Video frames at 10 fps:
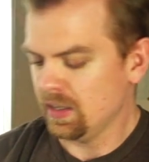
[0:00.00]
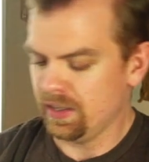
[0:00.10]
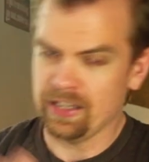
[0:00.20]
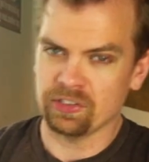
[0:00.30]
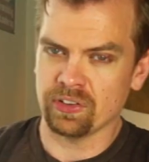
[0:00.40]

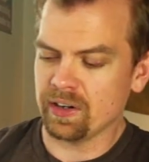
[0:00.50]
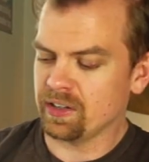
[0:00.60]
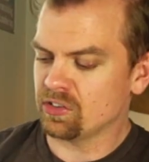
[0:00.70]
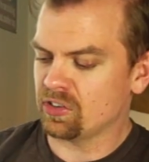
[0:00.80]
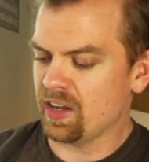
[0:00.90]
That's
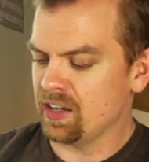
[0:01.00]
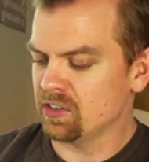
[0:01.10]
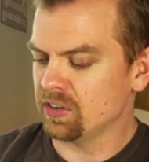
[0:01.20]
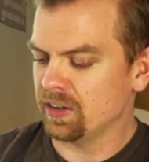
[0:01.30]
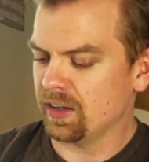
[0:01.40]
starting to
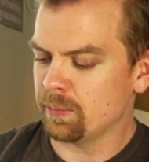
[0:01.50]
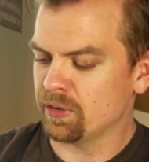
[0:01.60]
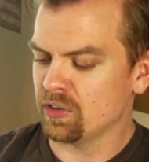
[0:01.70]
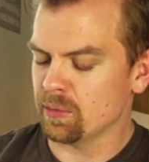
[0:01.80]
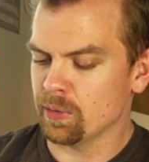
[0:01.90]
change,
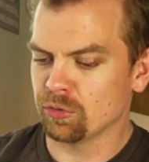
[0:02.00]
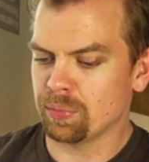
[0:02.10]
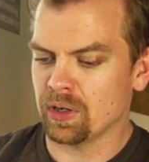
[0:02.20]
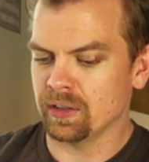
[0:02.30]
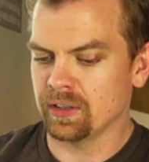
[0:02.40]
but for the most
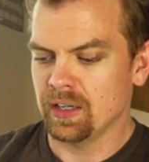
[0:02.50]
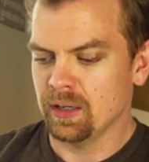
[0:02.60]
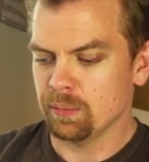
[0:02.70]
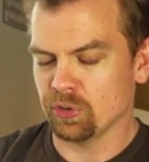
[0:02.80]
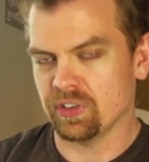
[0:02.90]
part,
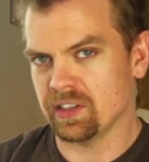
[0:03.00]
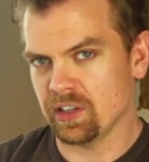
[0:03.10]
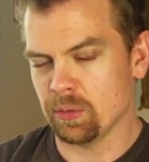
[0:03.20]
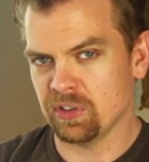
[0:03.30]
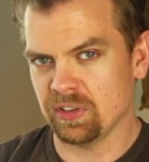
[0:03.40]
most
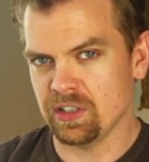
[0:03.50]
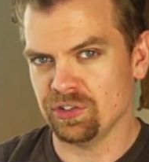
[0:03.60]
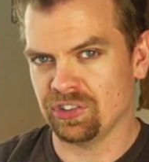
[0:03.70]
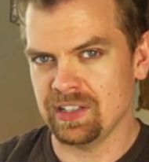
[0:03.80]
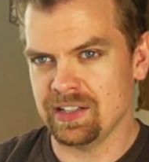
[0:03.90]
Ethiopians that you
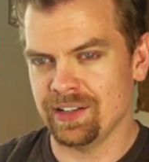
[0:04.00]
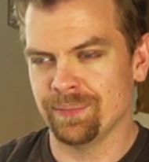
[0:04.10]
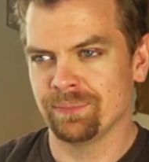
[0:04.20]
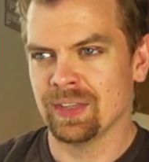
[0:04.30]
see